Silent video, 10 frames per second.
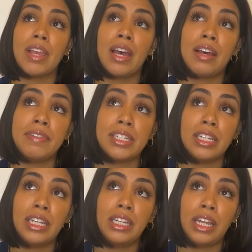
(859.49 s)

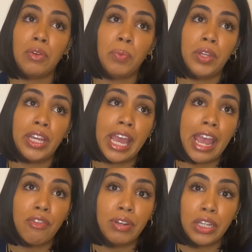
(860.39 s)
Obviously, like, we
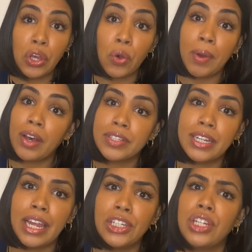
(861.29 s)
can't really go out to
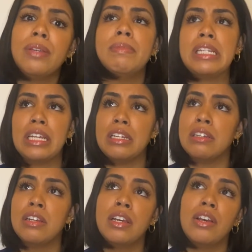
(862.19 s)
like gyms and
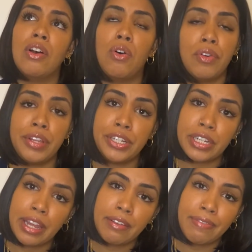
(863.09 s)
all these
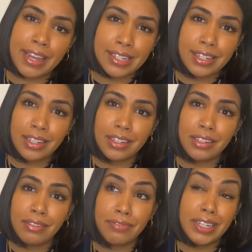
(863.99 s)
like
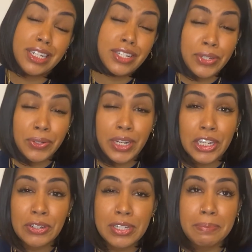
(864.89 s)
fancy fitness
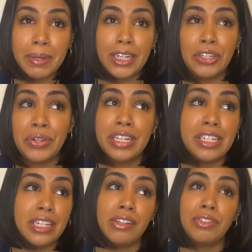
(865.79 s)
studios, but you can
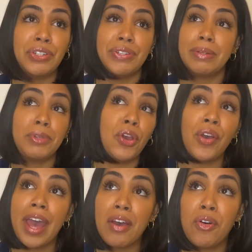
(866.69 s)
still do some yoga
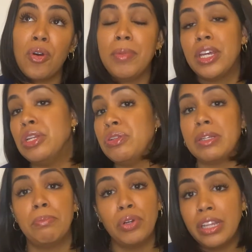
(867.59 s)
at home. You could do
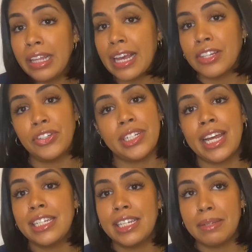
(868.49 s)
some breathing
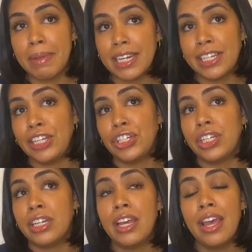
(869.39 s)
exercises,
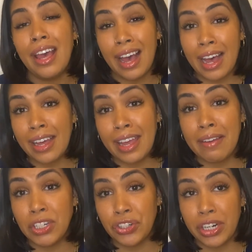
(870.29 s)
meditation. I have
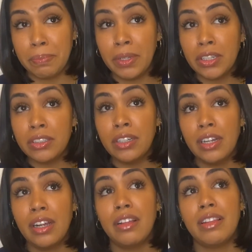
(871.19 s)
a treadmill
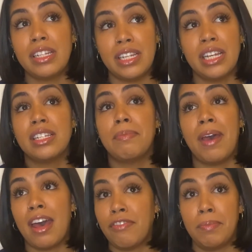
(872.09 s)
that takes up
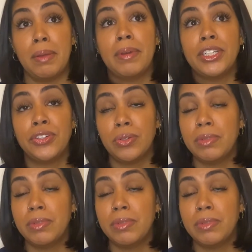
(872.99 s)
half of my bedroom.